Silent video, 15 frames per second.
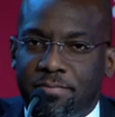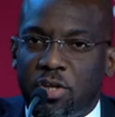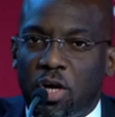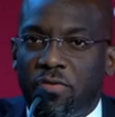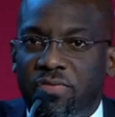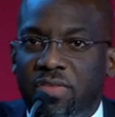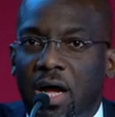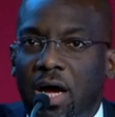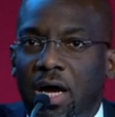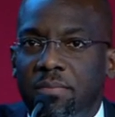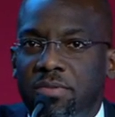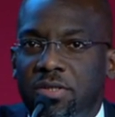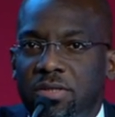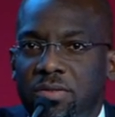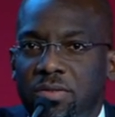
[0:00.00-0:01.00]
tough
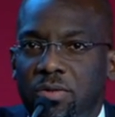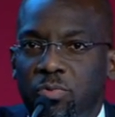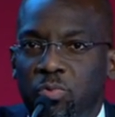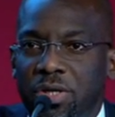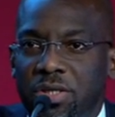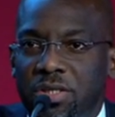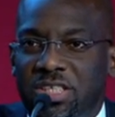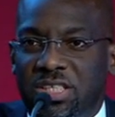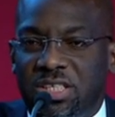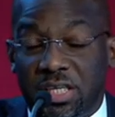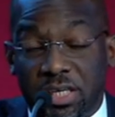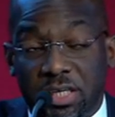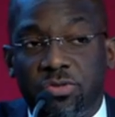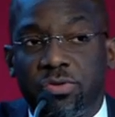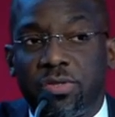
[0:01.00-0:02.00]
times, we
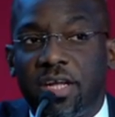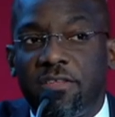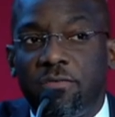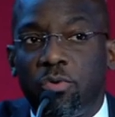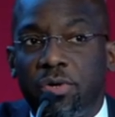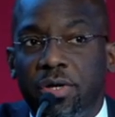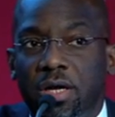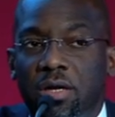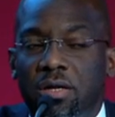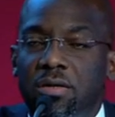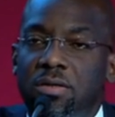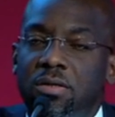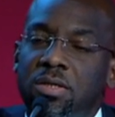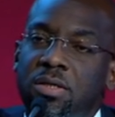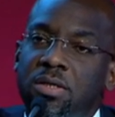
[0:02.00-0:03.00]
stick to that
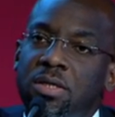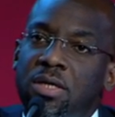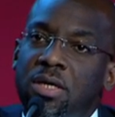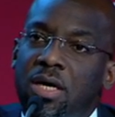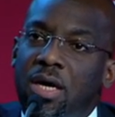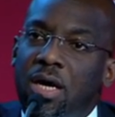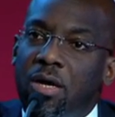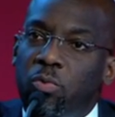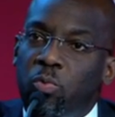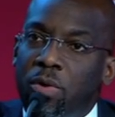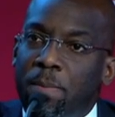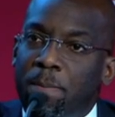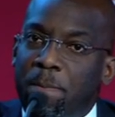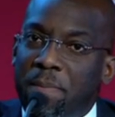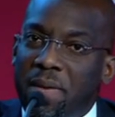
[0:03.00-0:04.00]
model, and
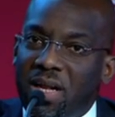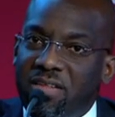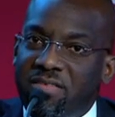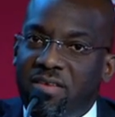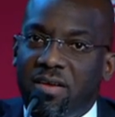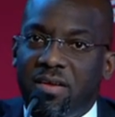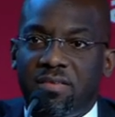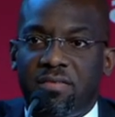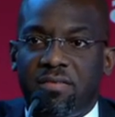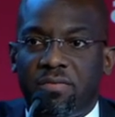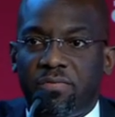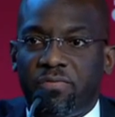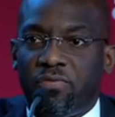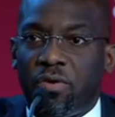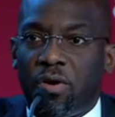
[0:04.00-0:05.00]
we built it
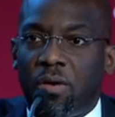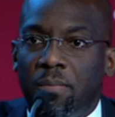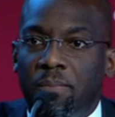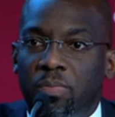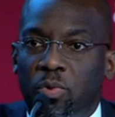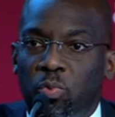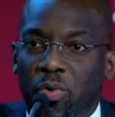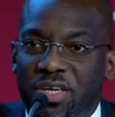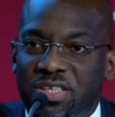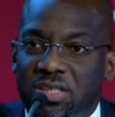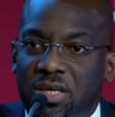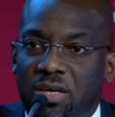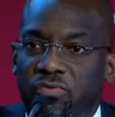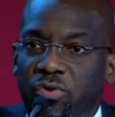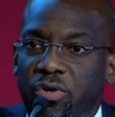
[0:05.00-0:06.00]
from
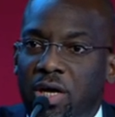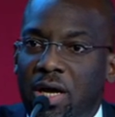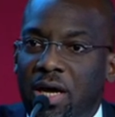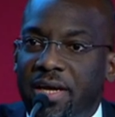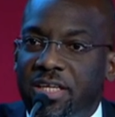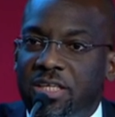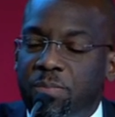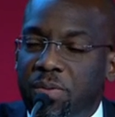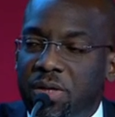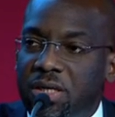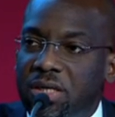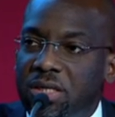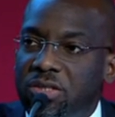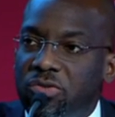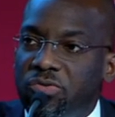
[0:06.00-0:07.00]
West Africa,
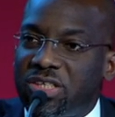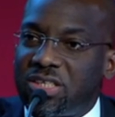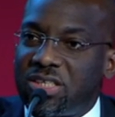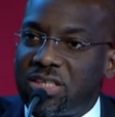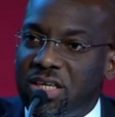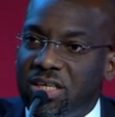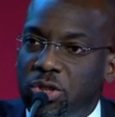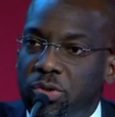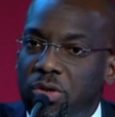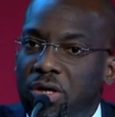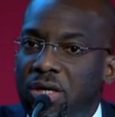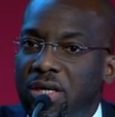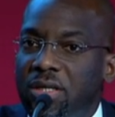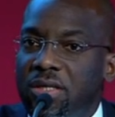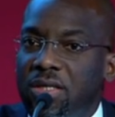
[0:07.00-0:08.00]
expanded to
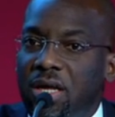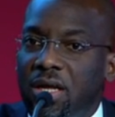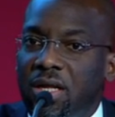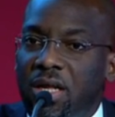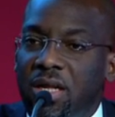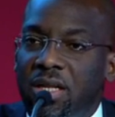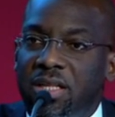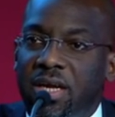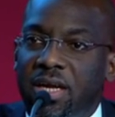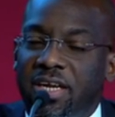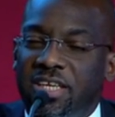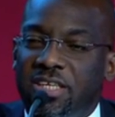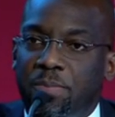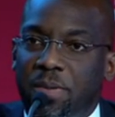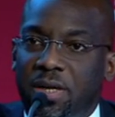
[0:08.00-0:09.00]
Central, and then
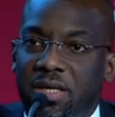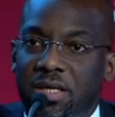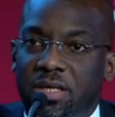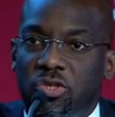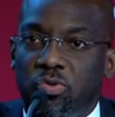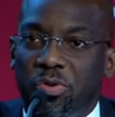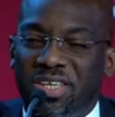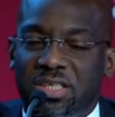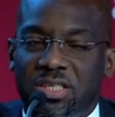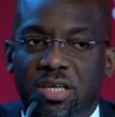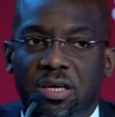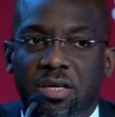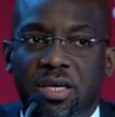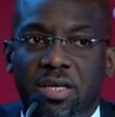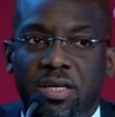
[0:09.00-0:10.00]
expanding to
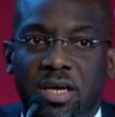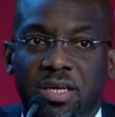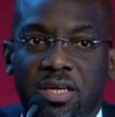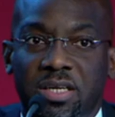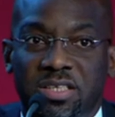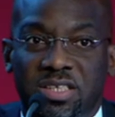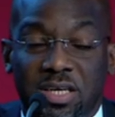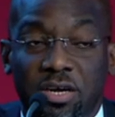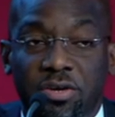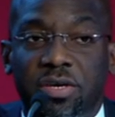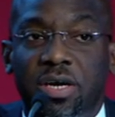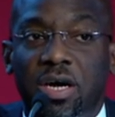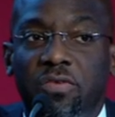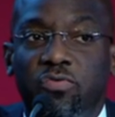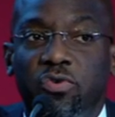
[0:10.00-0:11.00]
Eastern and
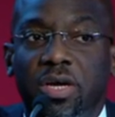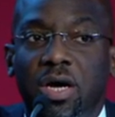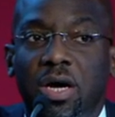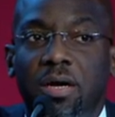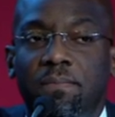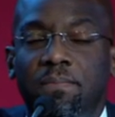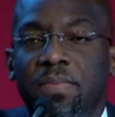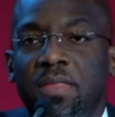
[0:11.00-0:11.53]
Southern Africa.